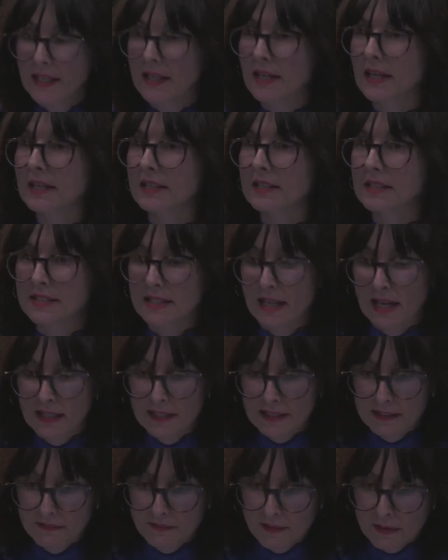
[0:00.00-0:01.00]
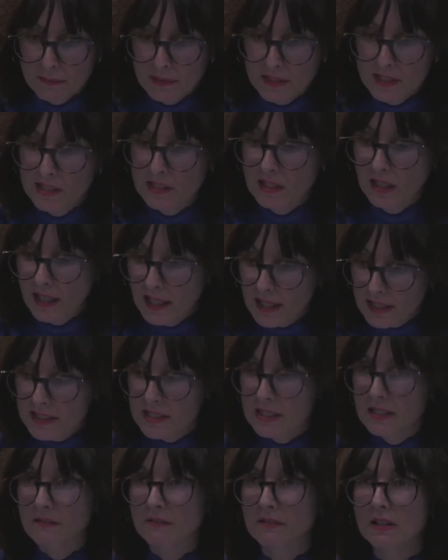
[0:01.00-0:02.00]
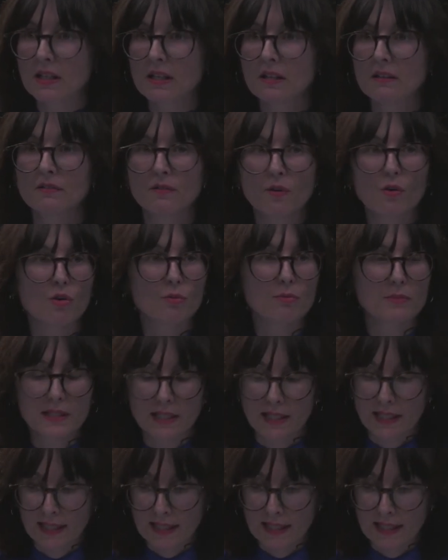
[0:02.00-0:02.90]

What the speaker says: an Italian feminist collective formed